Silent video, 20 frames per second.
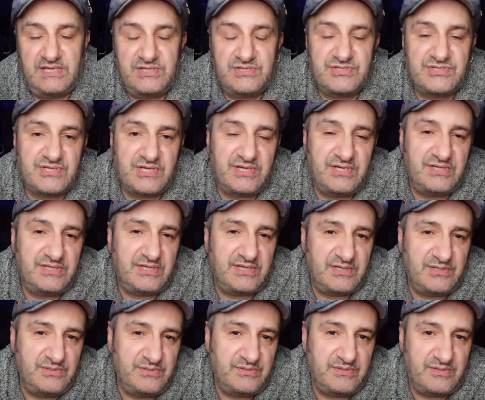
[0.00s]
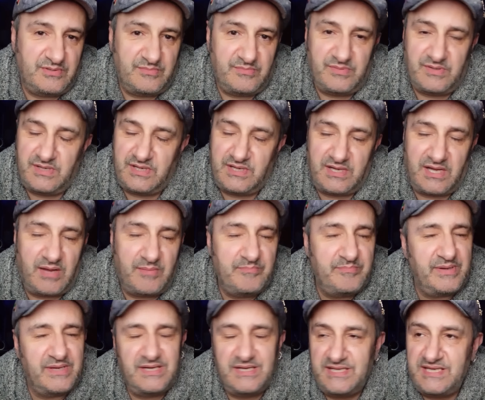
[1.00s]
Zurdo
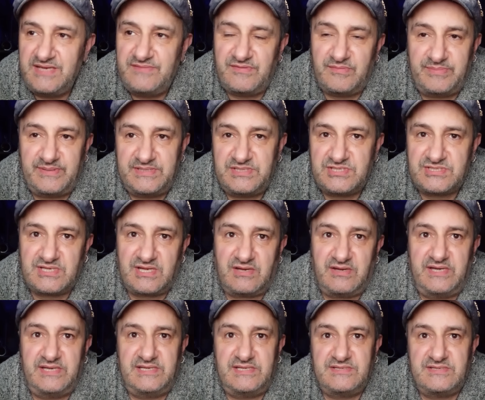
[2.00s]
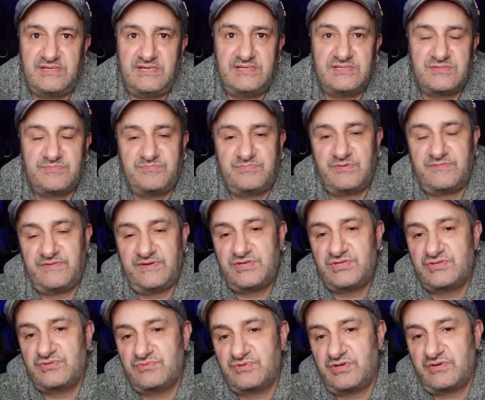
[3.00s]
unbelievably started his, his,
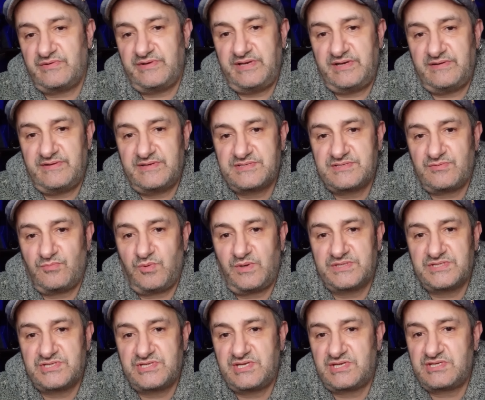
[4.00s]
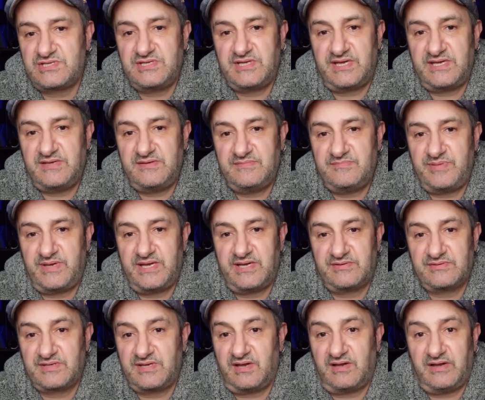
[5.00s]
professional career as a 168
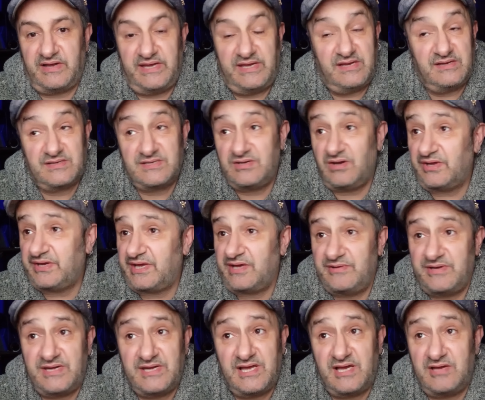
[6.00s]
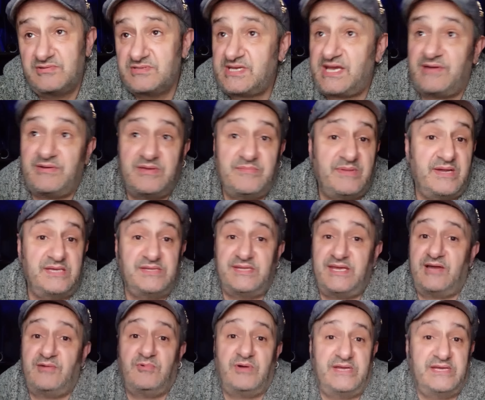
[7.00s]
pound guy. Uh, God only knows how he made
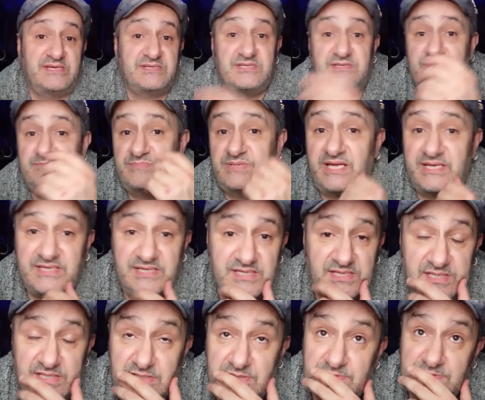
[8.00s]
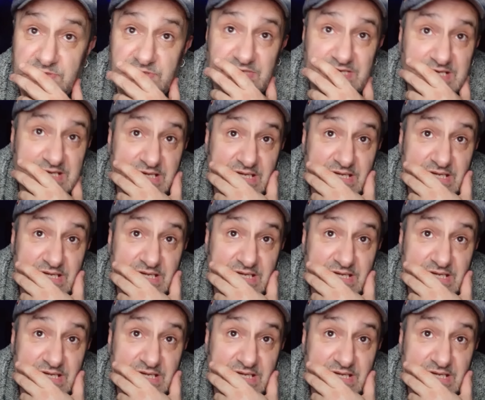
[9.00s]
that weight because he's bloody huge.